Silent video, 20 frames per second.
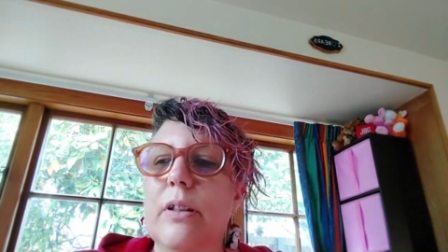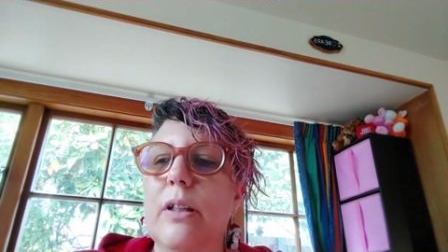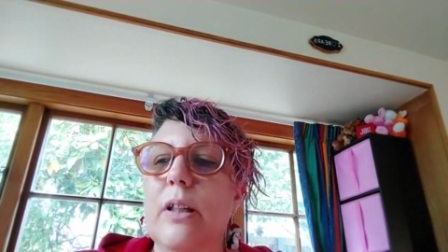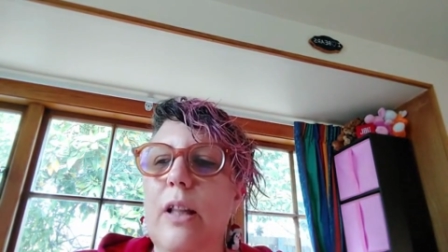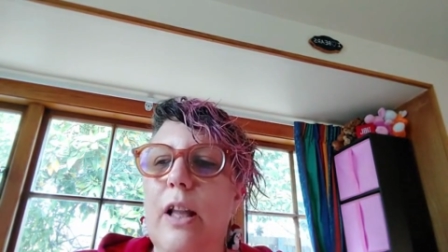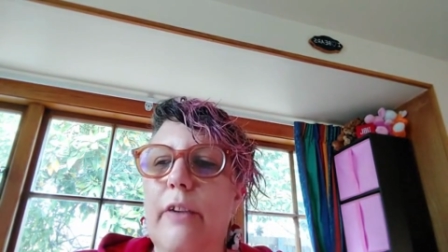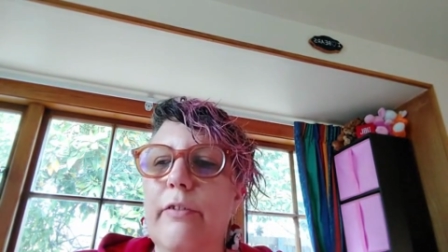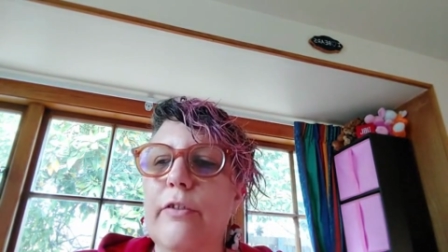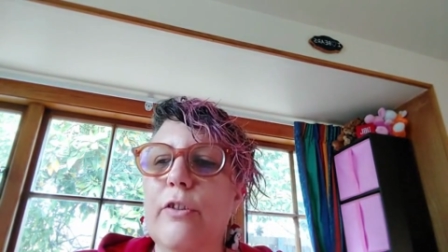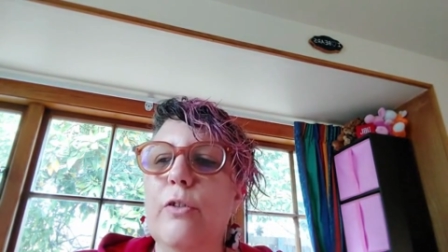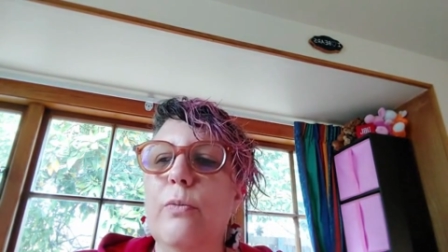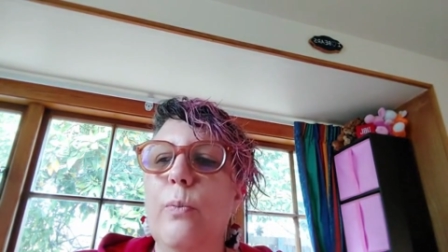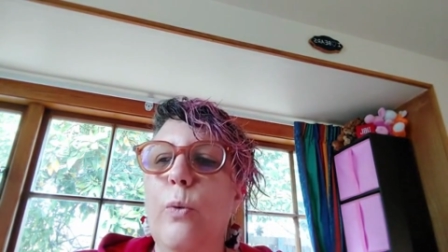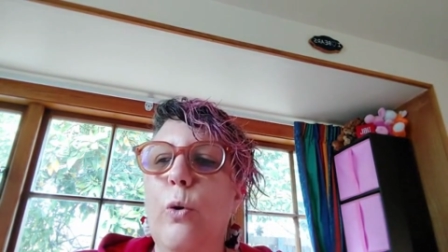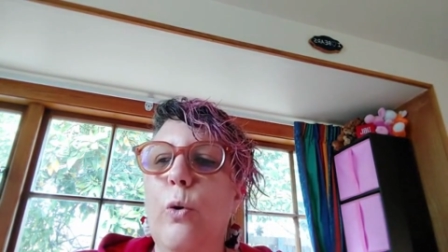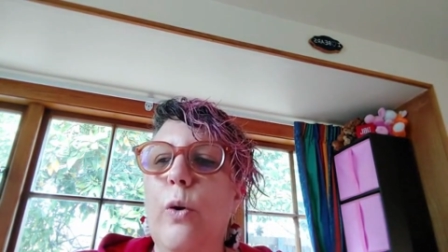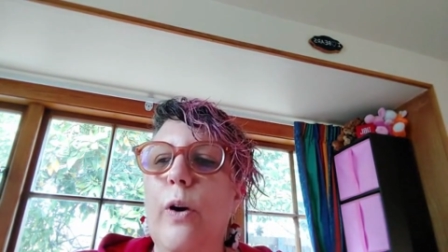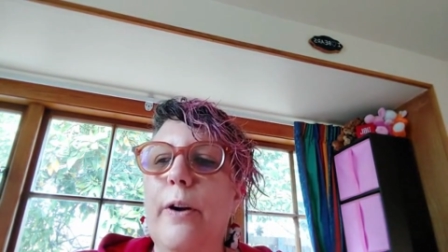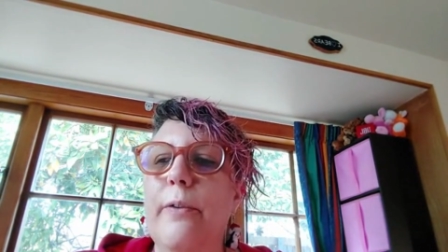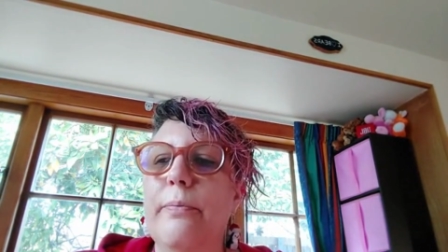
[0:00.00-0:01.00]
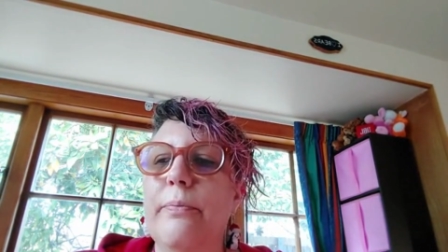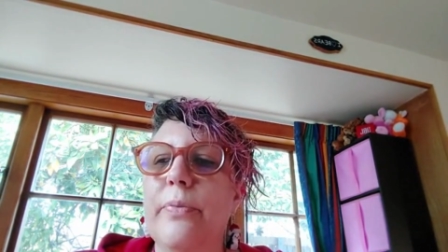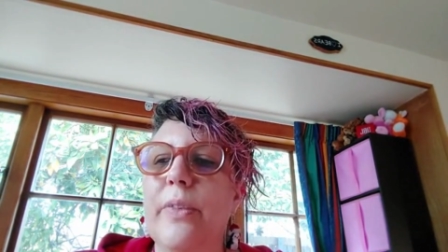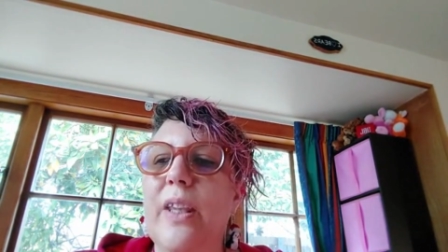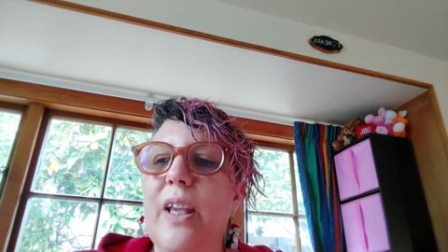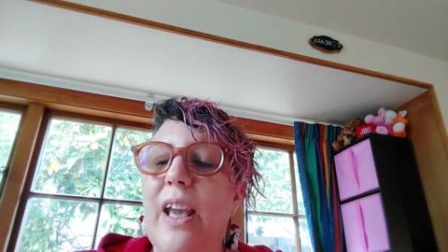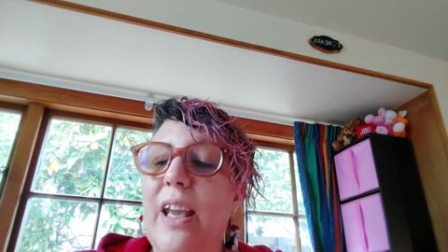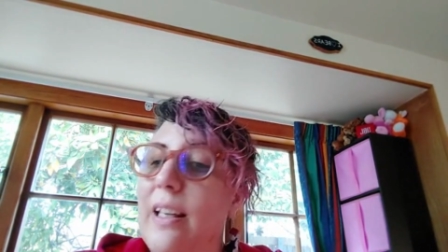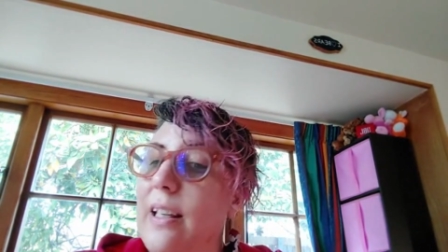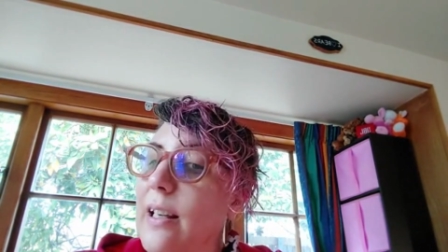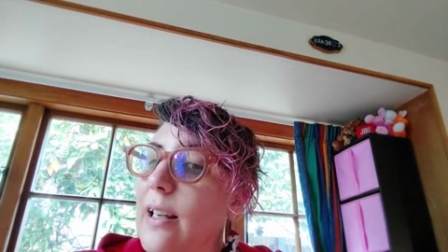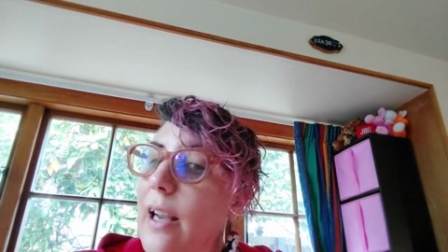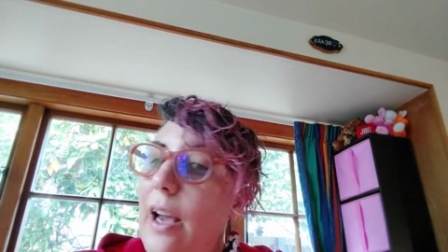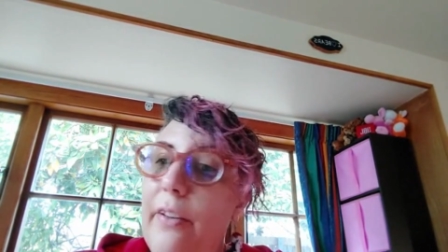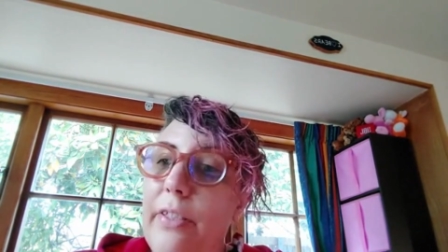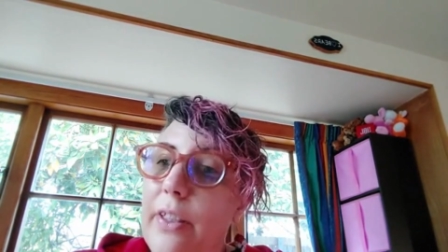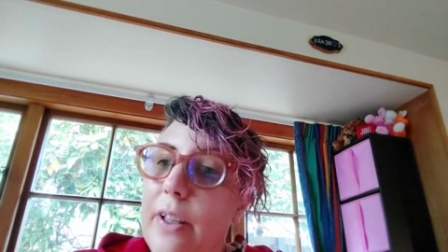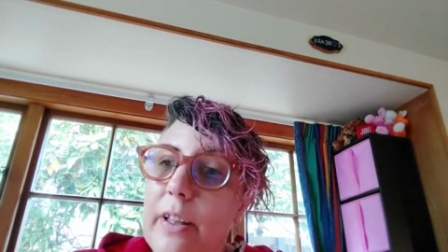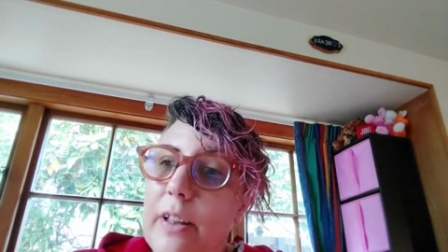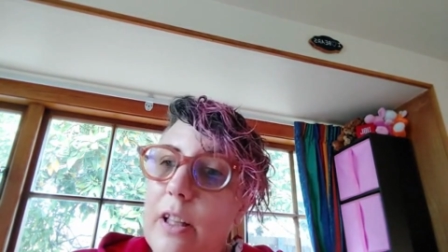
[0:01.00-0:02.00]
love you more and
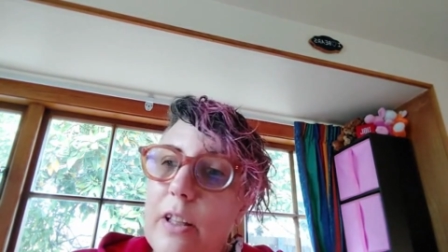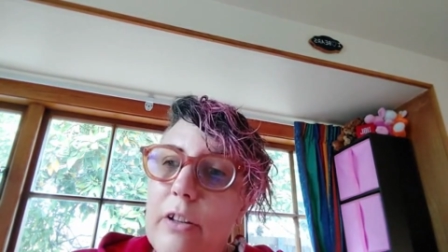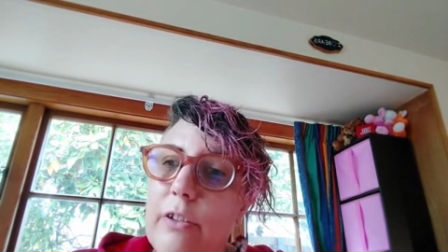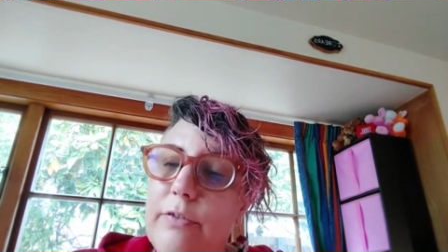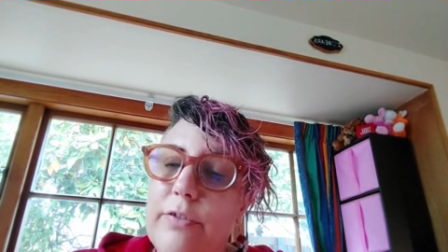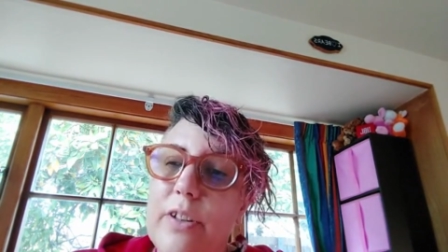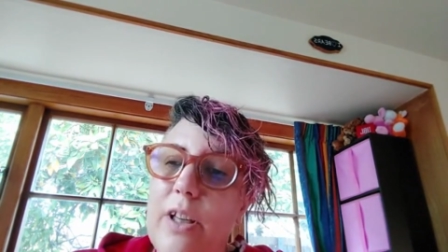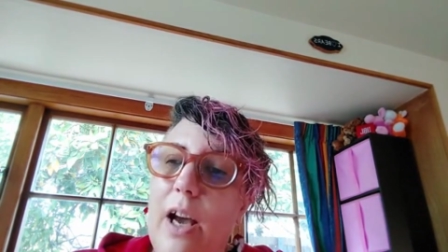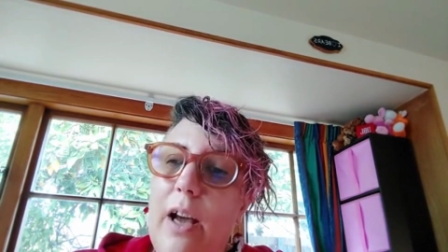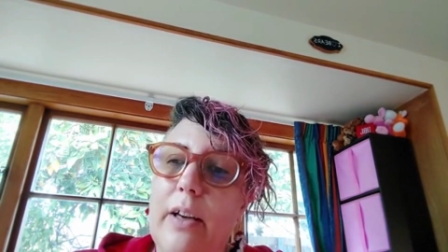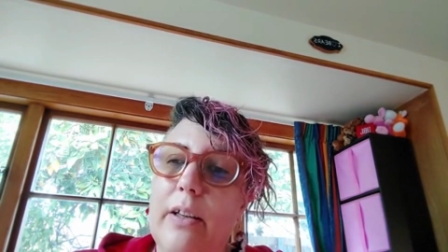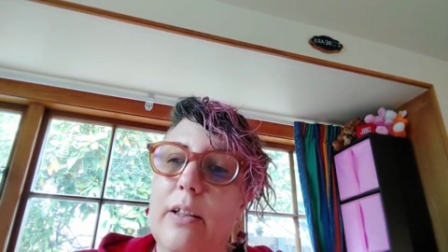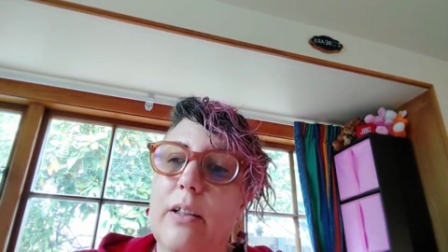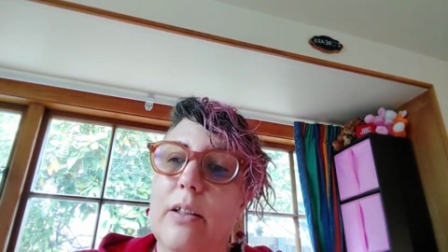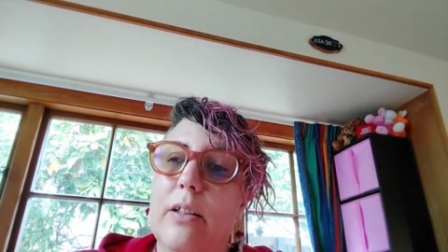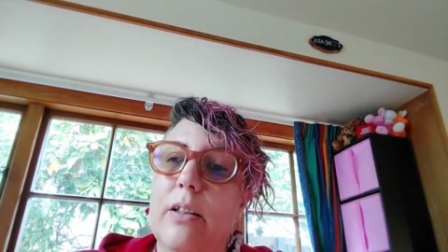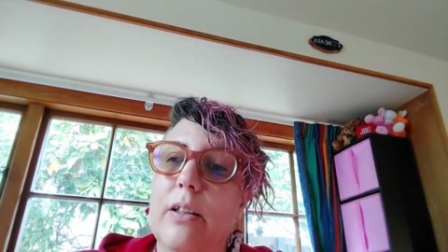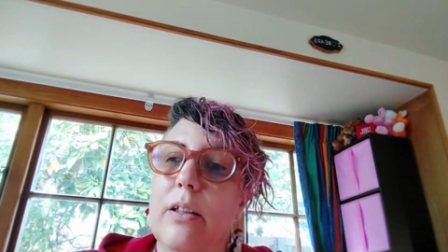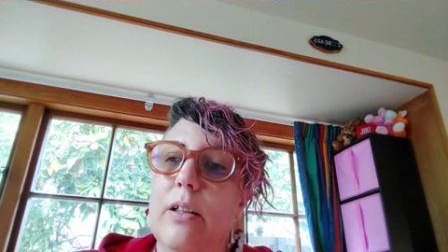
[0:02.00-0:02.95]
nothing that you've done